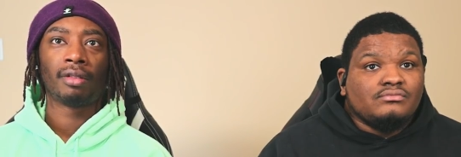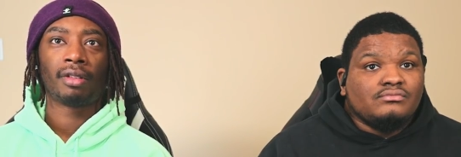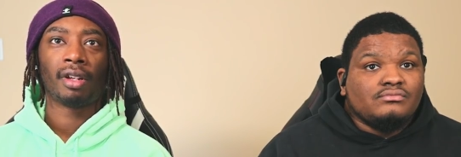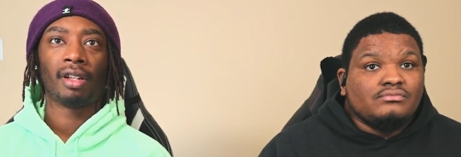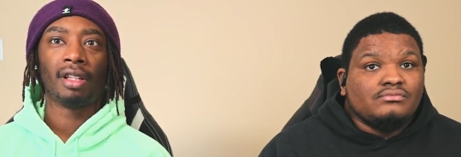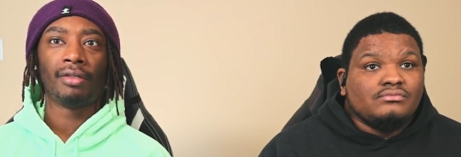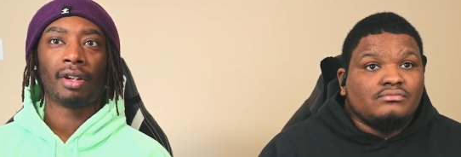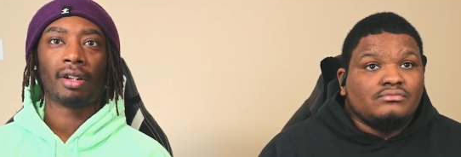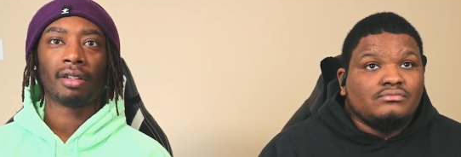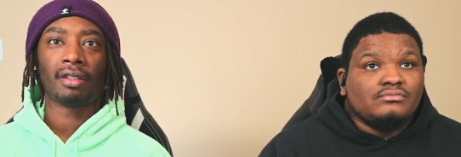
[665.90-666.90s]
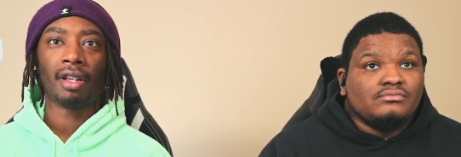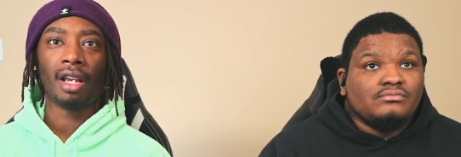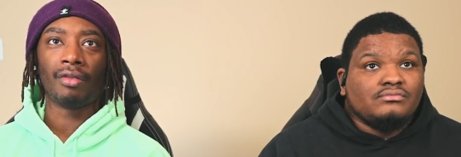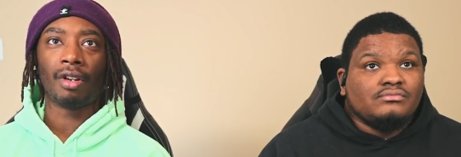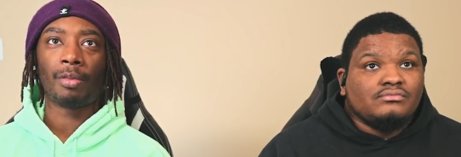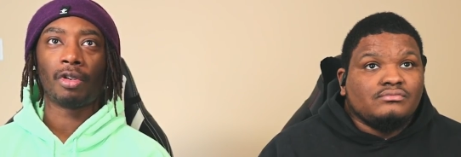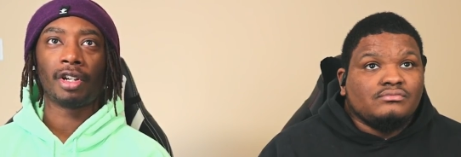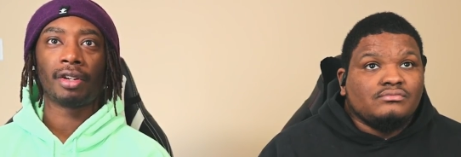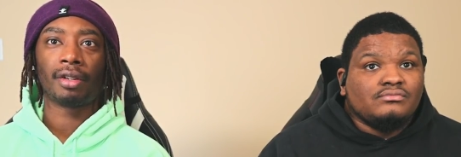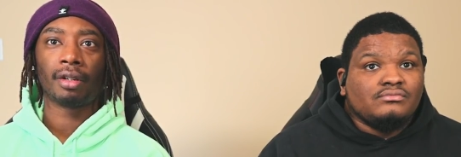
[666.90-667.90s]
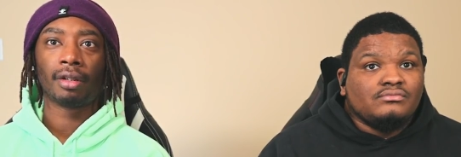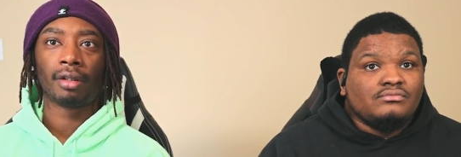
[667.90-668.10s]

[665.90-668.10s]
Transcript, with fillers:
Speaker 1: Dang, Levi done gave up on Eren.